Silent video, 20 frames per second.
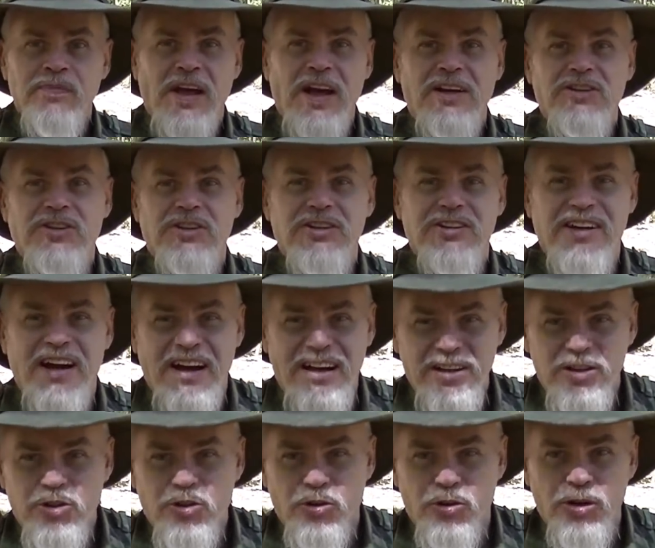It's a day
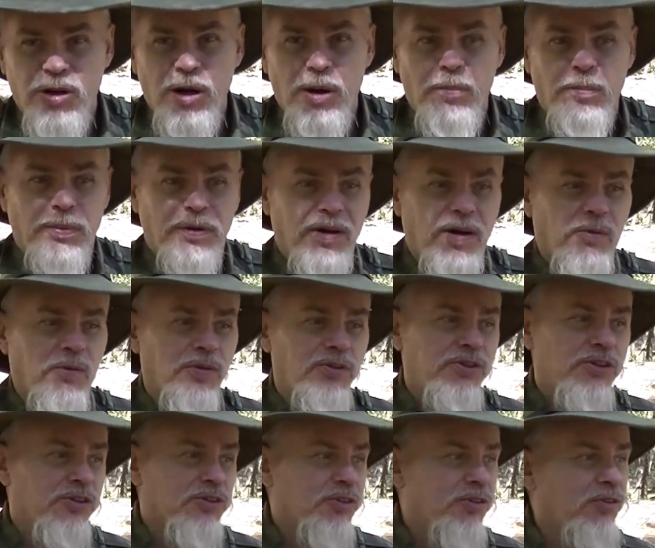trip and we're
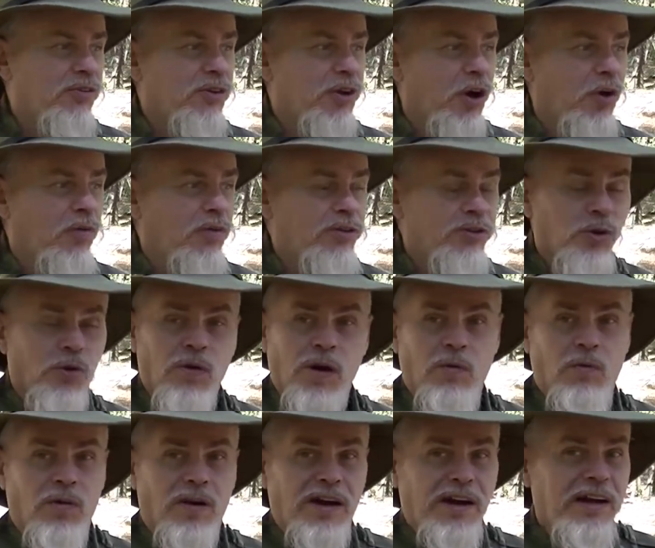just going to go enjoy and I
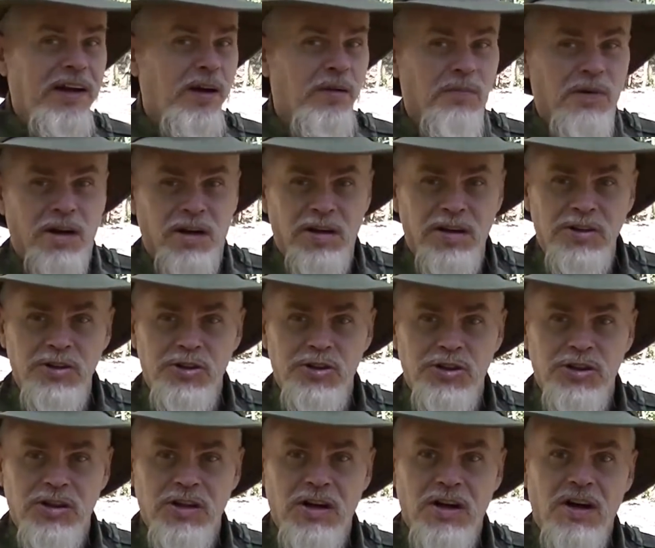want to heat up
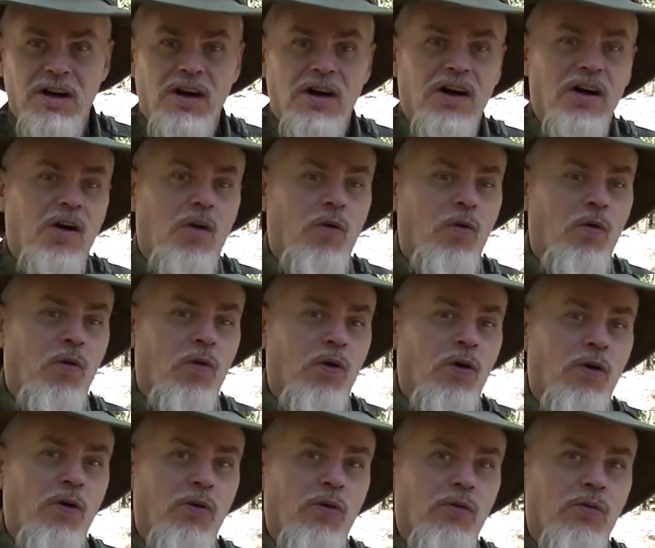lunch,
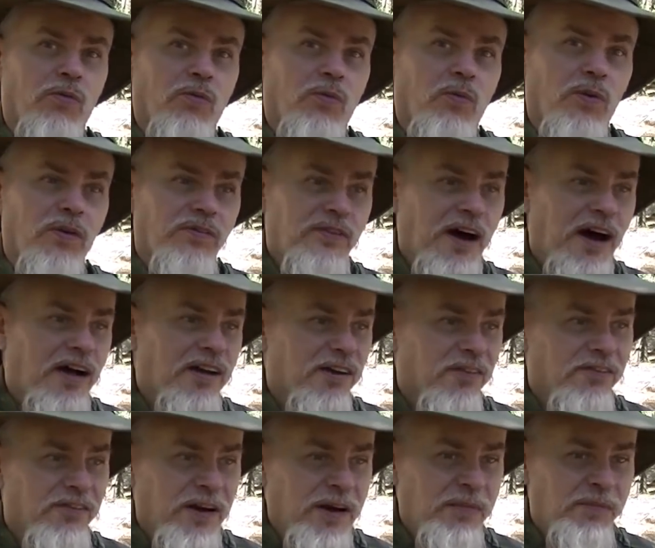or we've got the
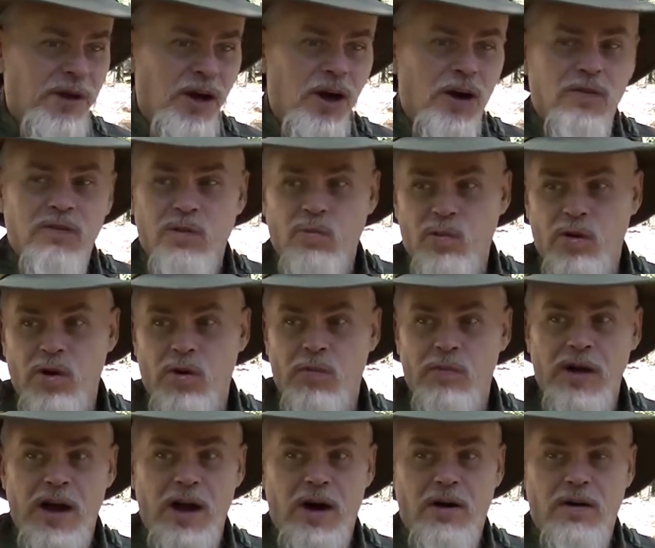family over and we're going
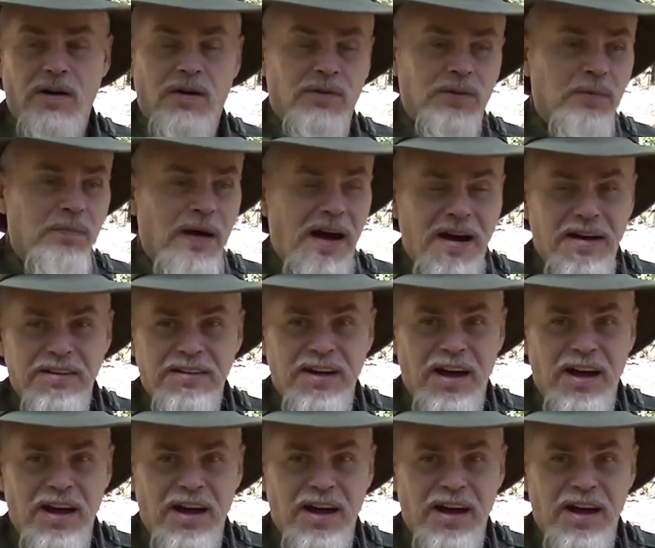to be out on the back